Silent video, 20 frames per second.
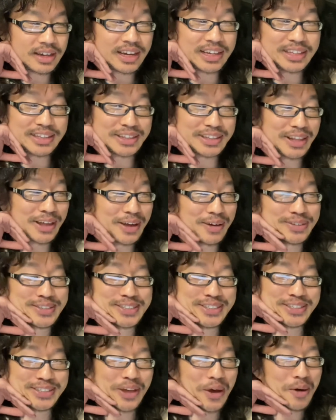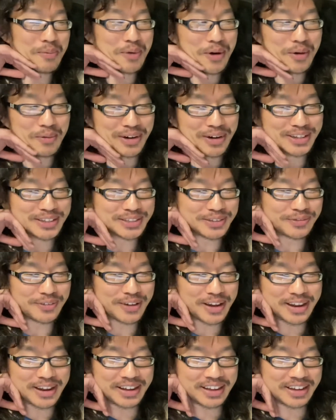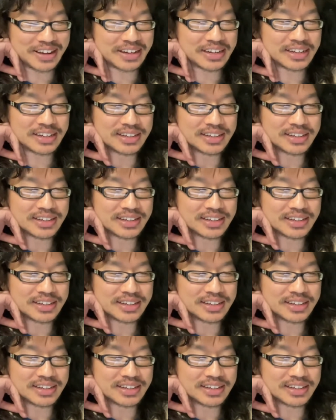I love slow-mo when it's fighting.